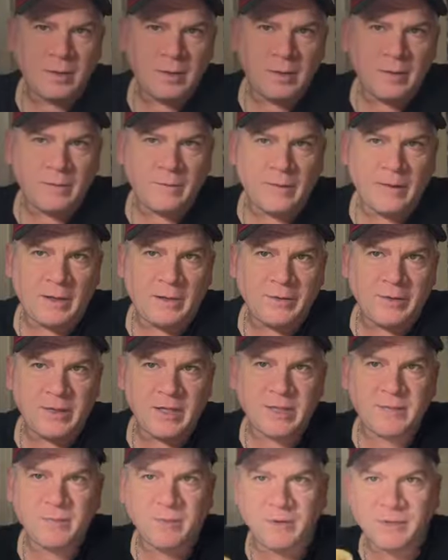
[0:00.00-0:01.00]
Found
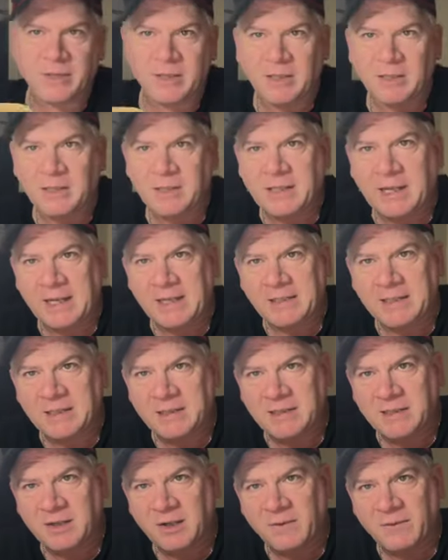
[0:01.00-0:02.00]
this, but the case
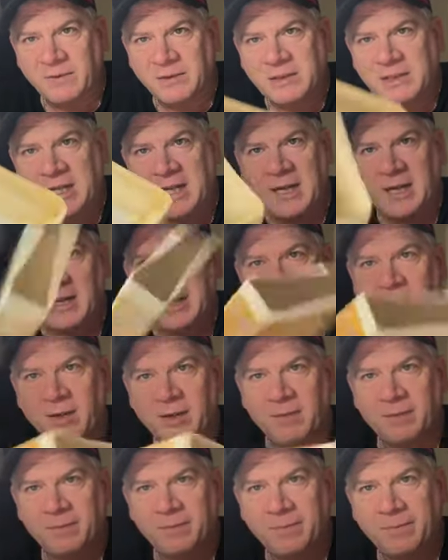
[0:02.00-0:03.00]
itself is tanned
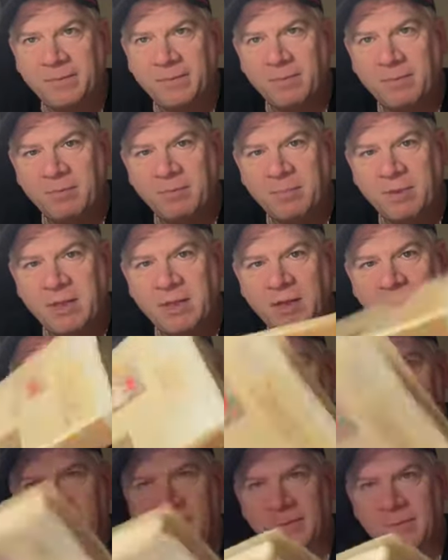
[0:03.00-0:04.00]
up beat
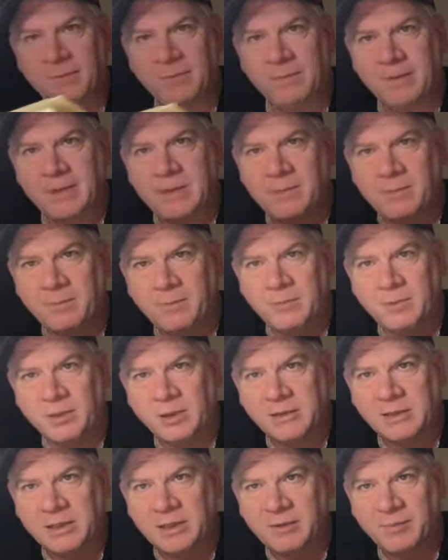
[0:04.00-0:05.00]
up. This
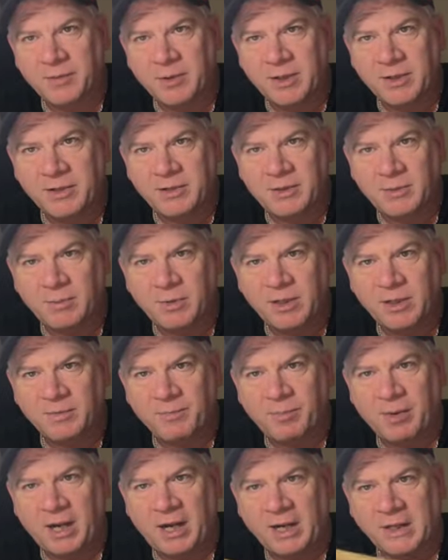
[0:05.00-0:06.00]
looks like it's been in somebody's
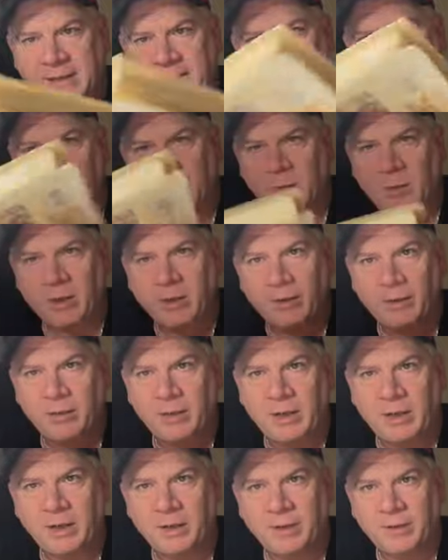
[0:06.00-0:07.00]
box for quite a
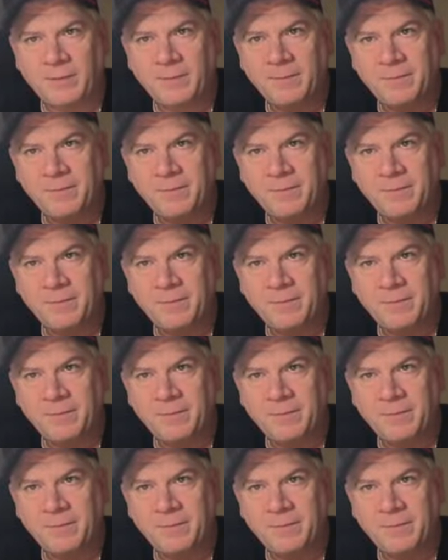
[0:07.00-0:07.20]
while.